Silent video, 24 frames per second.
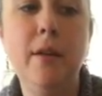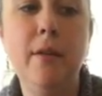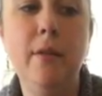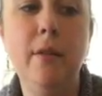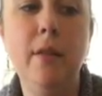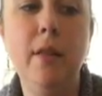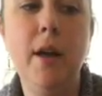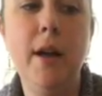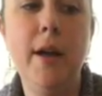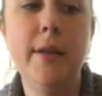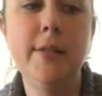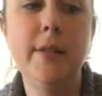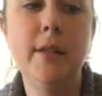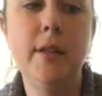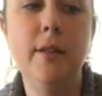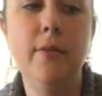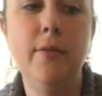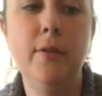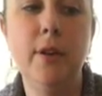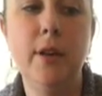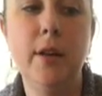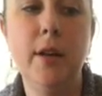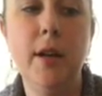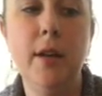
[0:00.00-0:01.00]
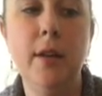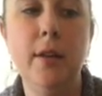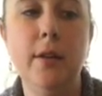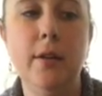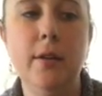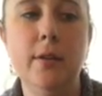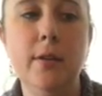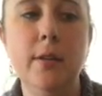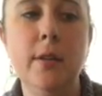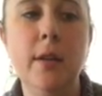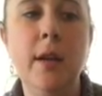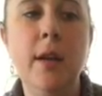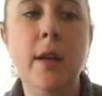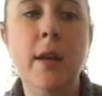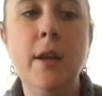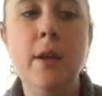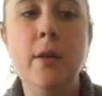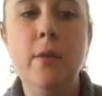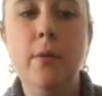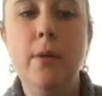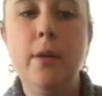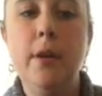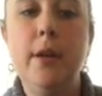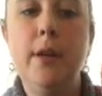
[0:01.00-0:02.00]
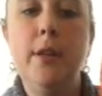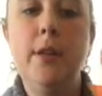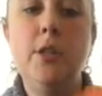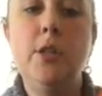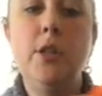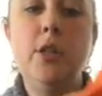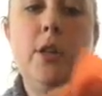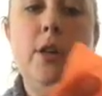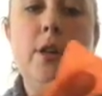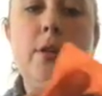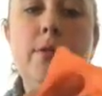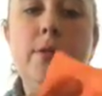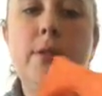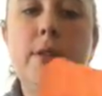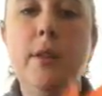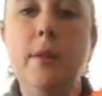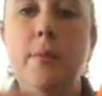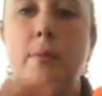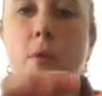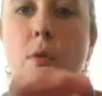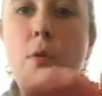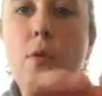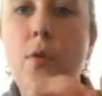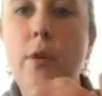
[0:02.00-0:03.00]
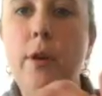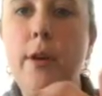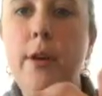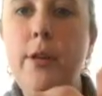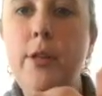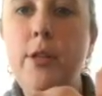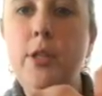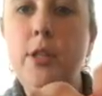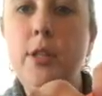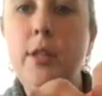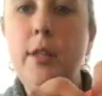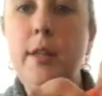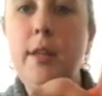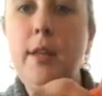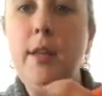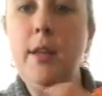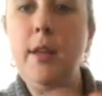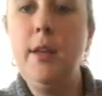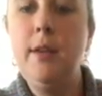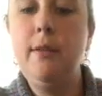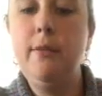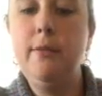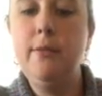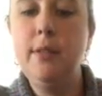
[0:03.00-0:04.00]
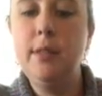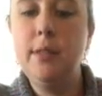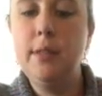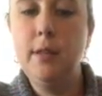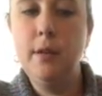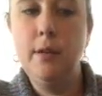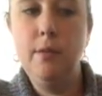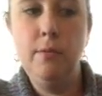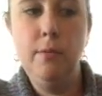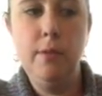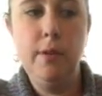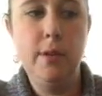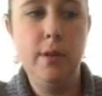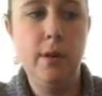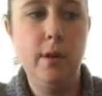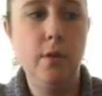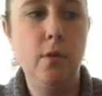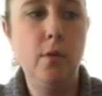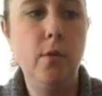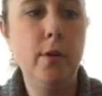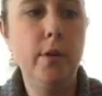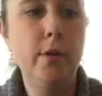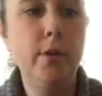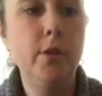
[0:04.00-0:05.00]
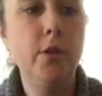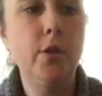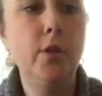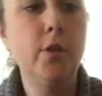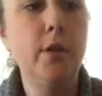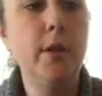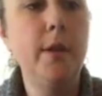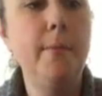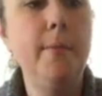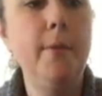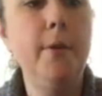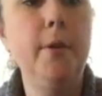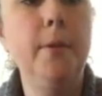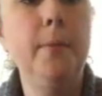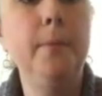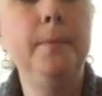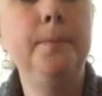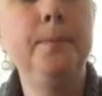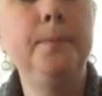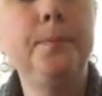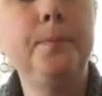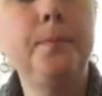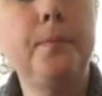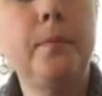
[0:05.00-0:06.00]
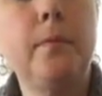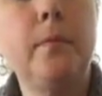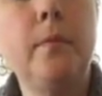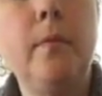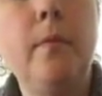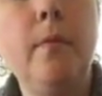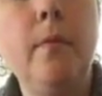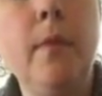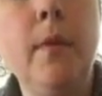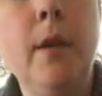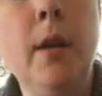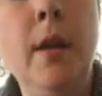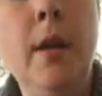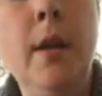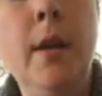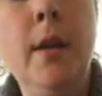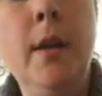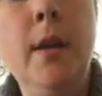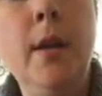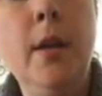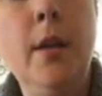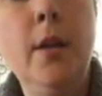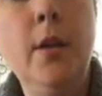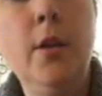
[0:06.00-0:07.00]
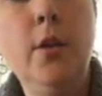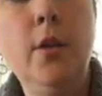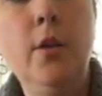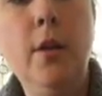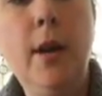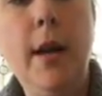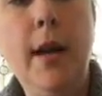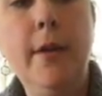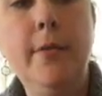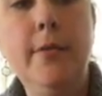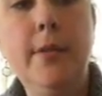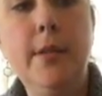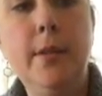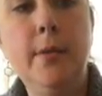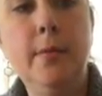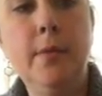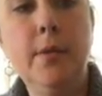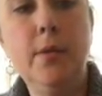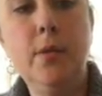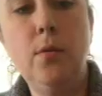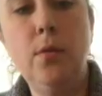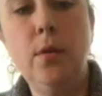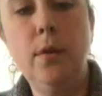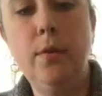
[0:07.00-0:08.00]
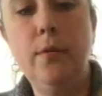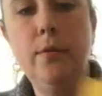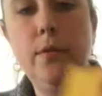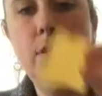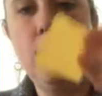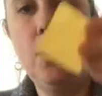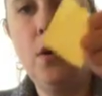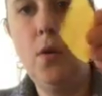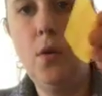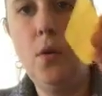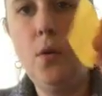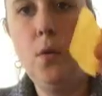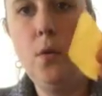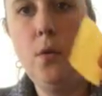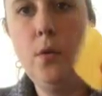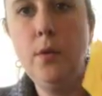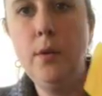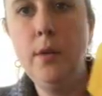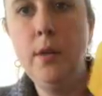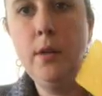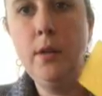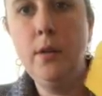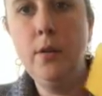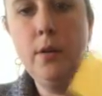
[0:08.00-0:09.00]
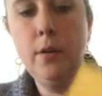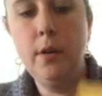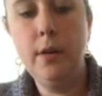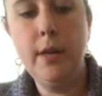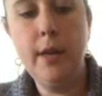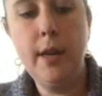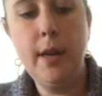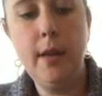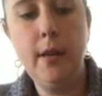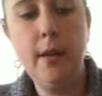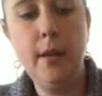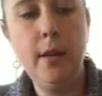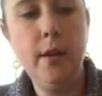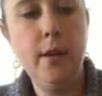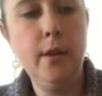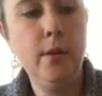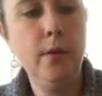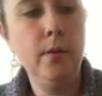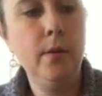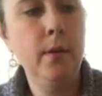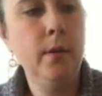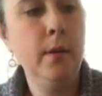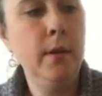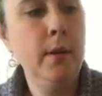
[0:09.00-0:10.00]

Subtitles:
lots of different colors. We're gonna show some orange leaves with our orange streamer. You'll have some sort of gold or yellow,